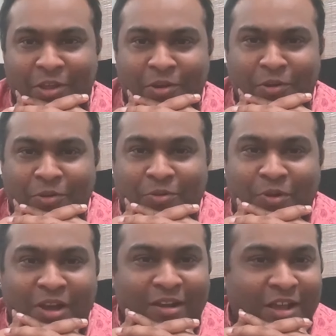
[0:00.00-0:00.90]

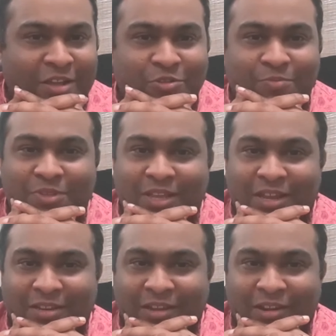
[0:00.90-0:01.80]
new classroom
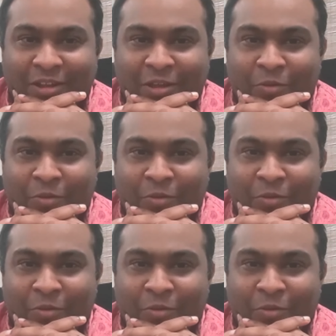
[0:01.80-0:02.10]
theater?